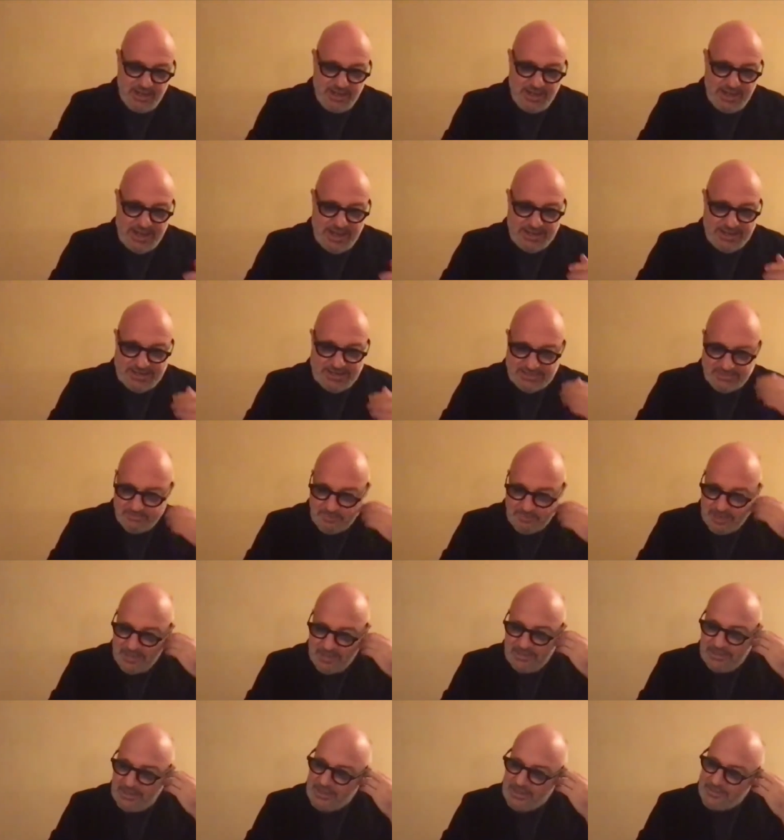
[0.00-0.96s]
And I
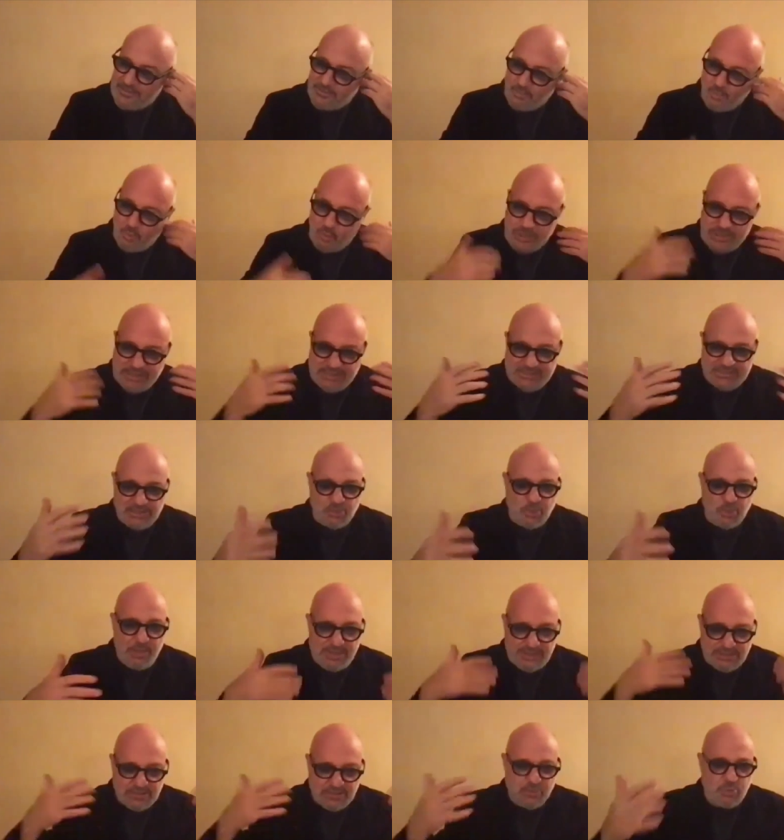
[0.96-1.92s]
spent like weeks
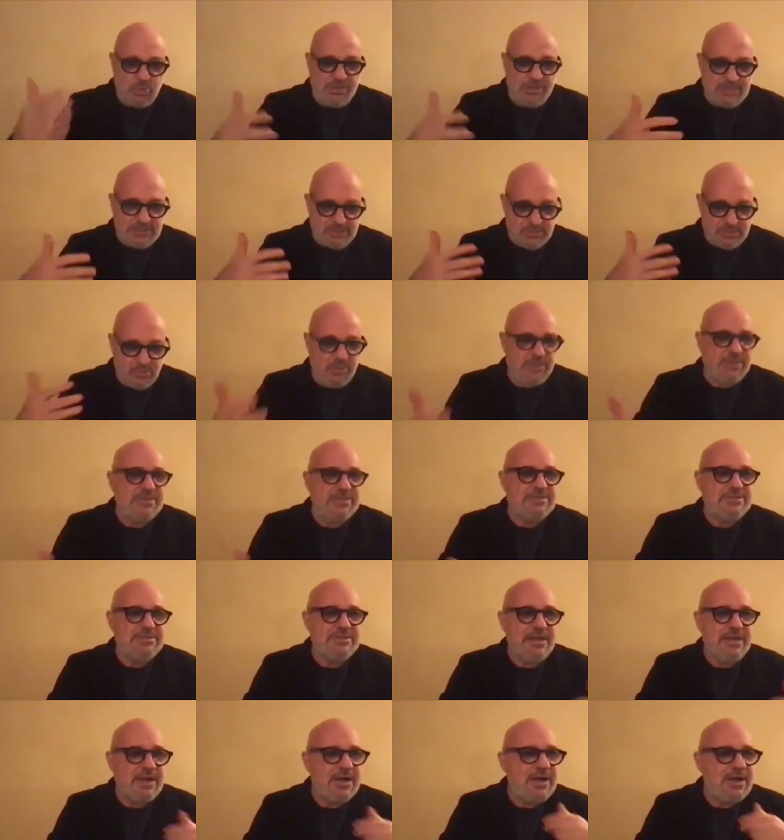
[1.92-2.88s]

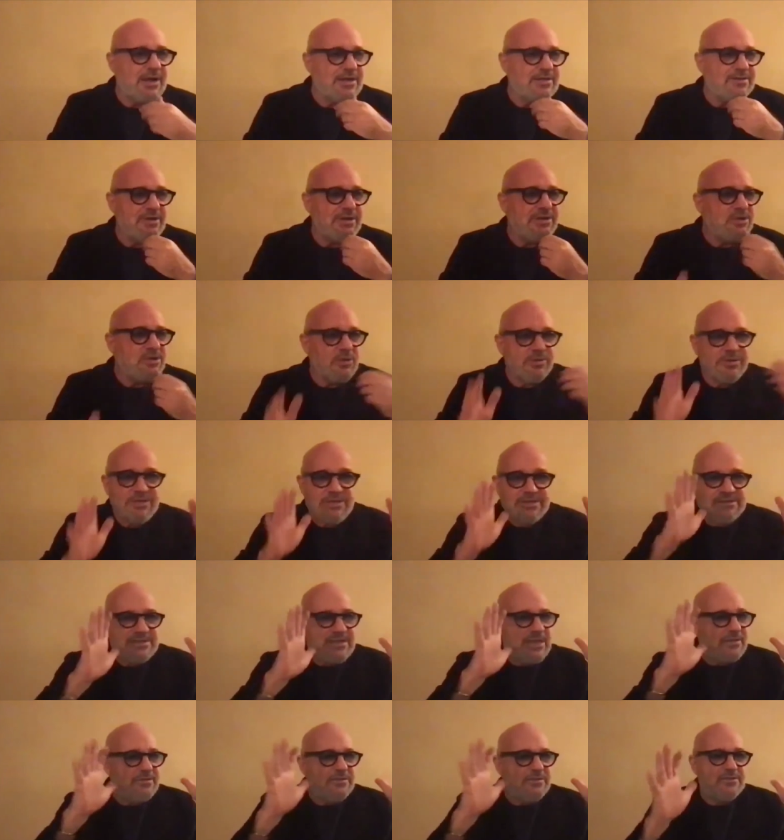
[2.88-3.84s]
there trying to
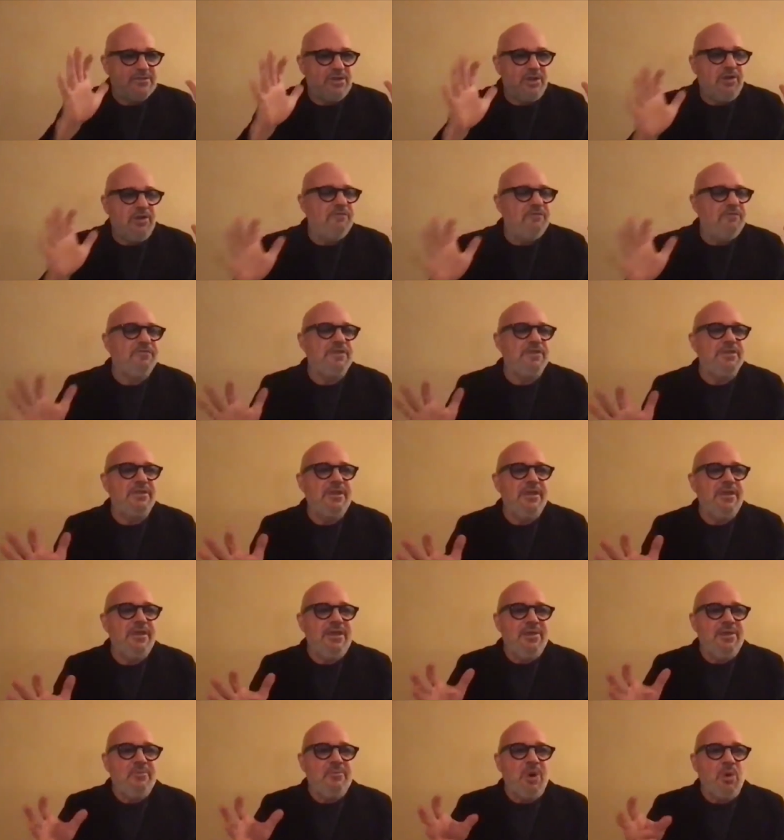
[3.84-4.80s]
understand this conflict.
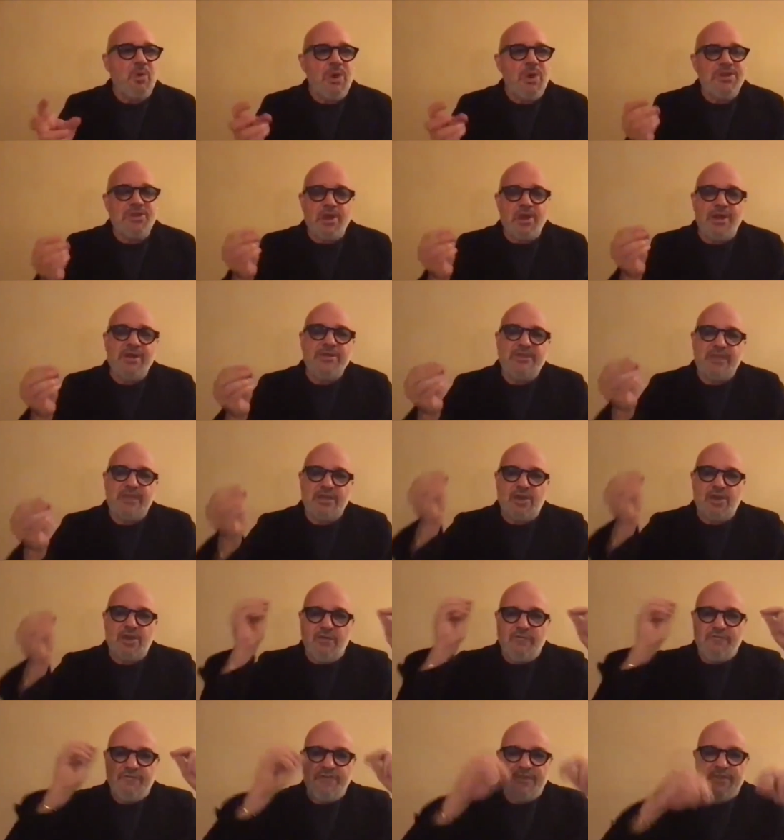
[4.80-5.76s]
But when you are in the
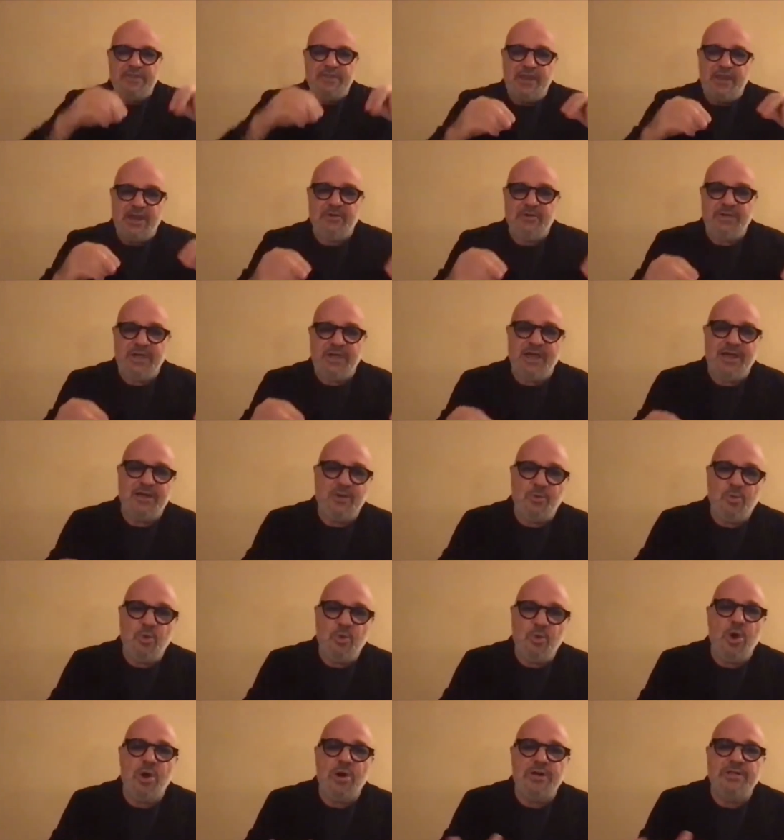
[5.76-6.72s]
conflict area,
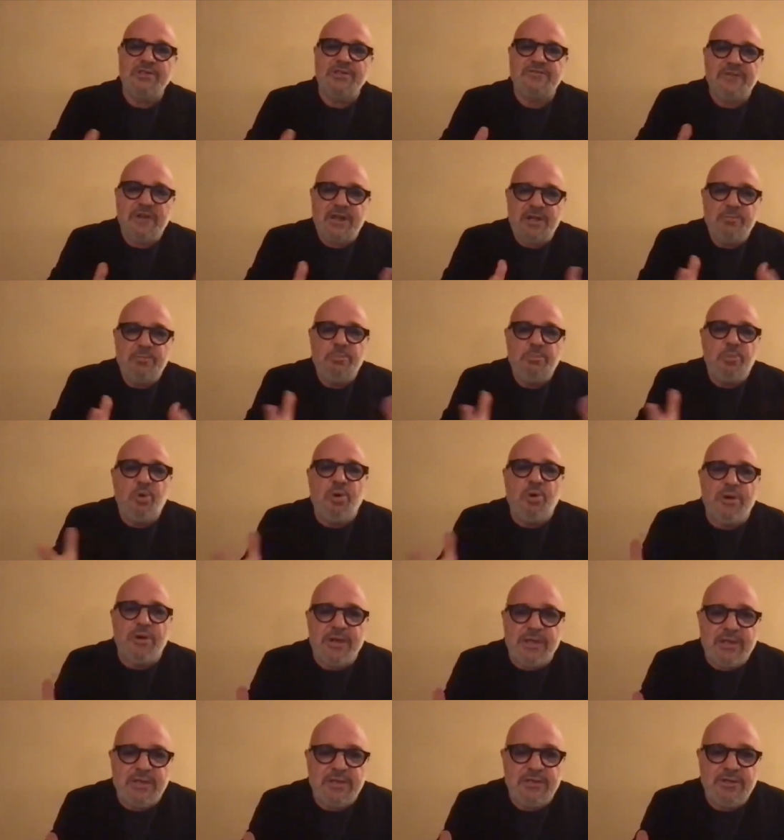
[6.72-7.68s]
war is very
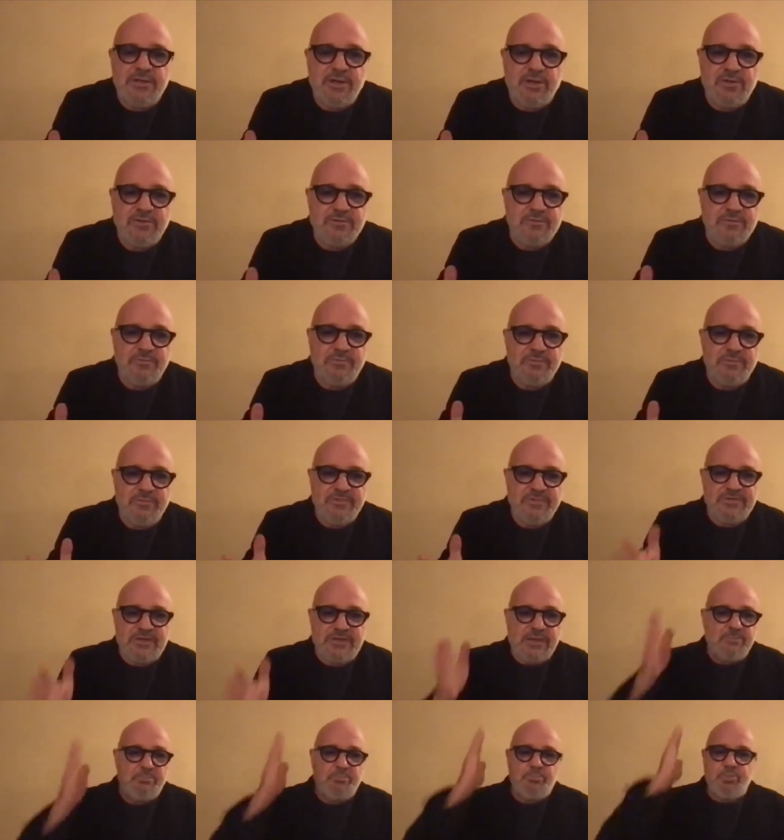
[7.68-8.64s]
boring, you know. It's
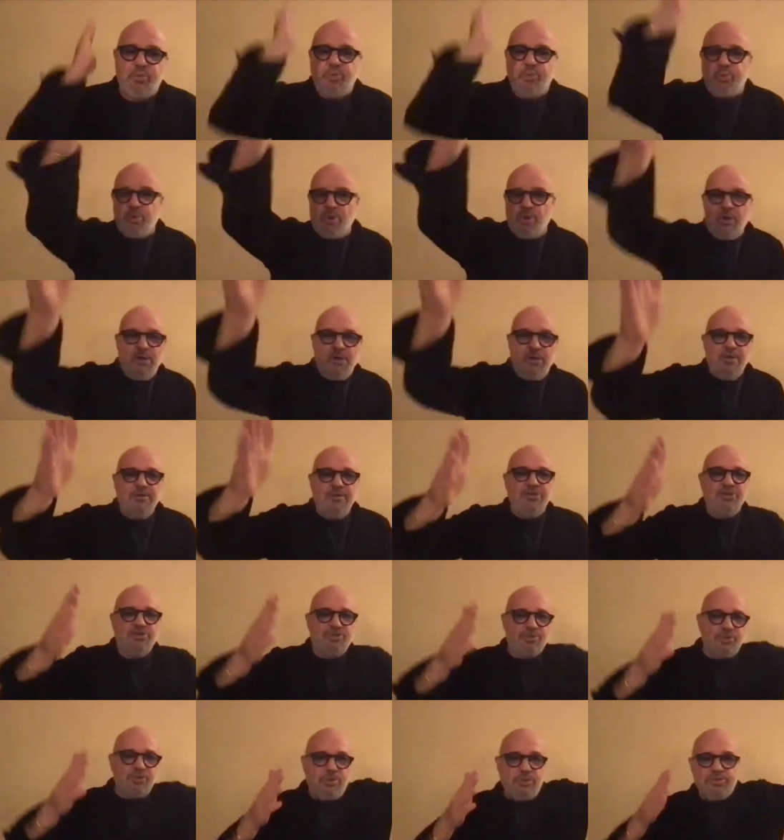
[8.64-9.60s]
like
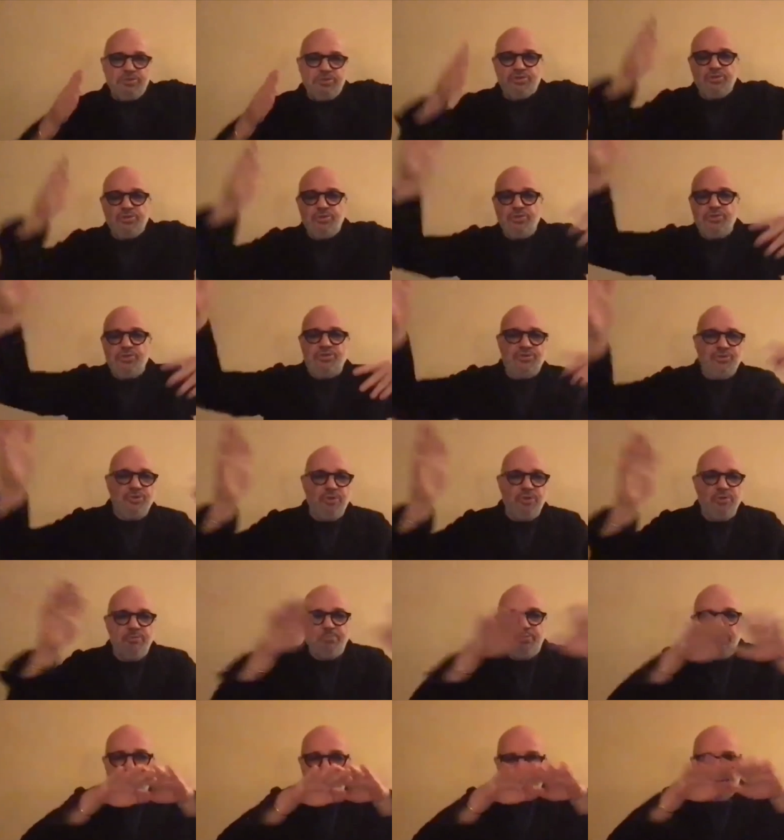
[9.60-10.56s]
shoot,
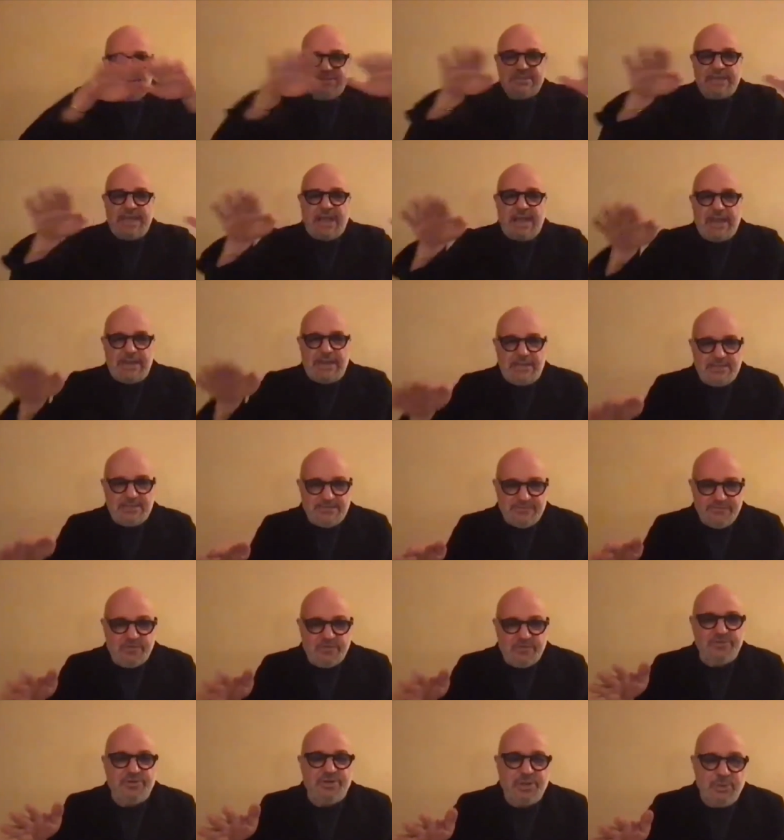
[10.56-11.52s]
boom, silence
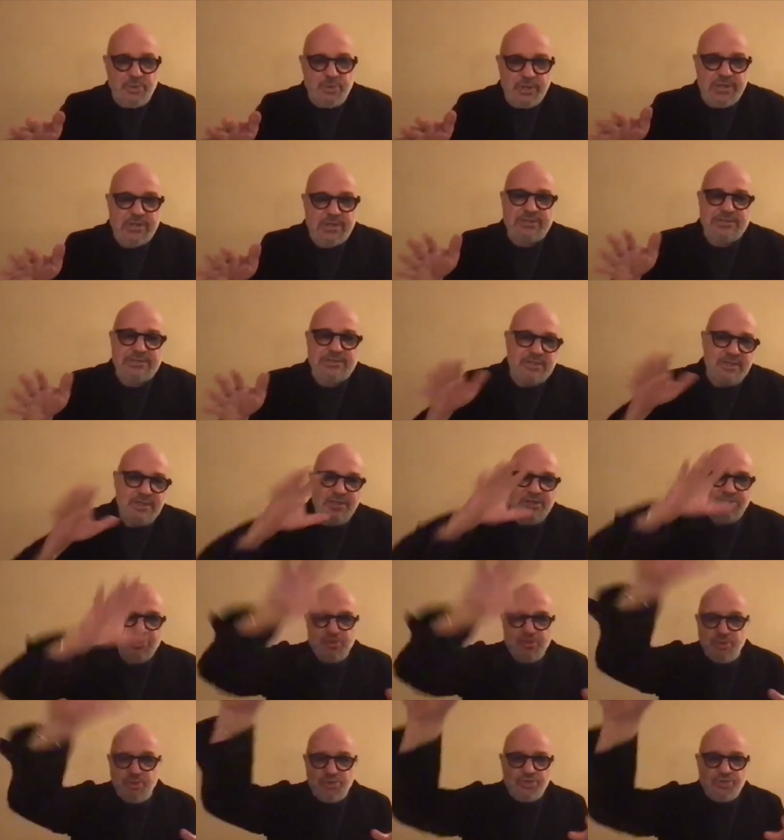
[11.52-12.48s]
for 3 weeks.
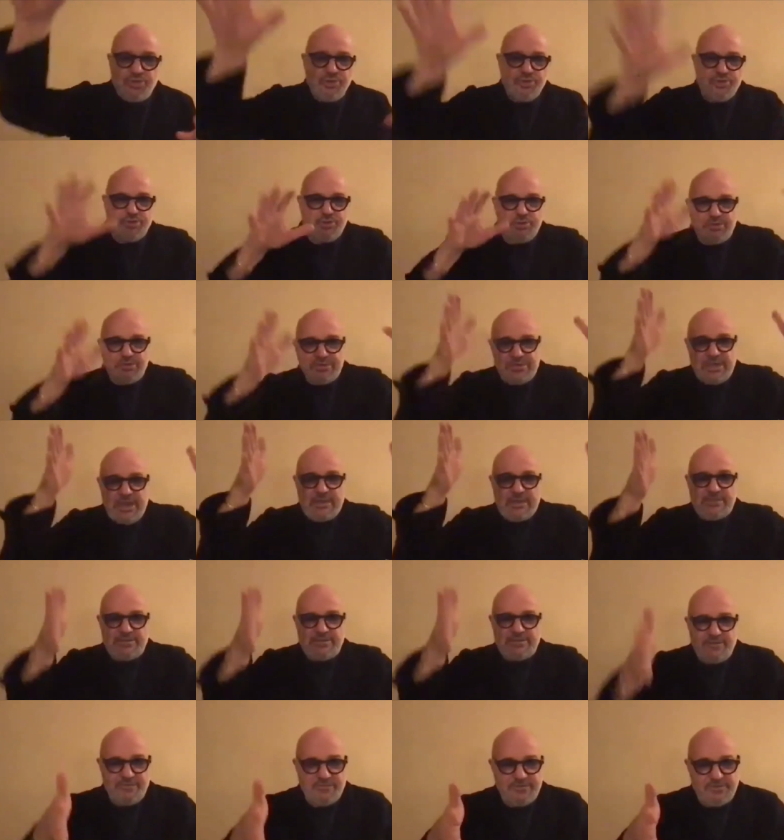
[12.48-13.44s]
Shoot,
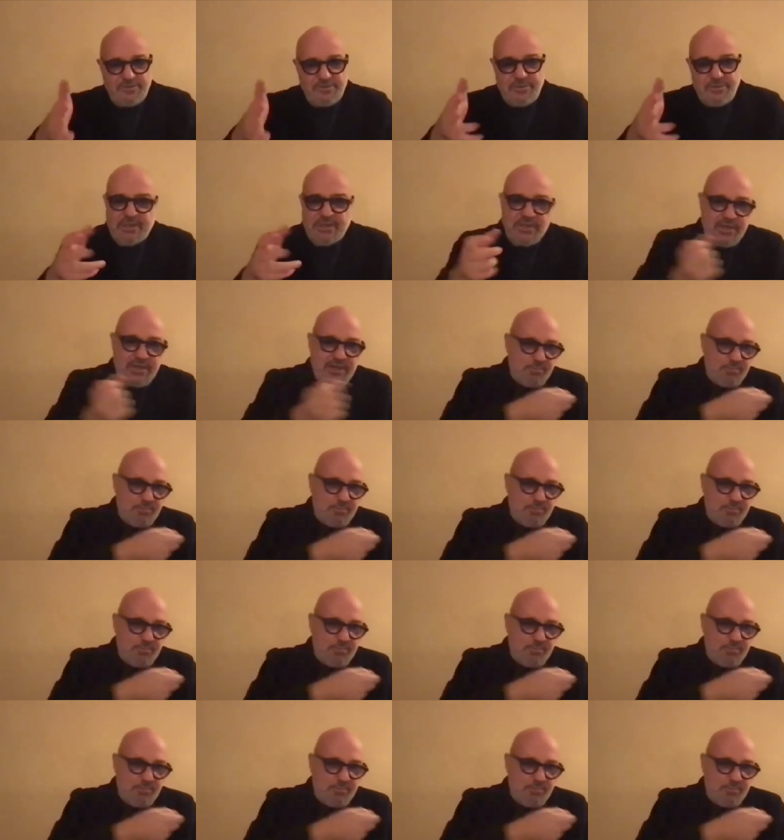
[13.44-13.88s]
silence for 3 weeks.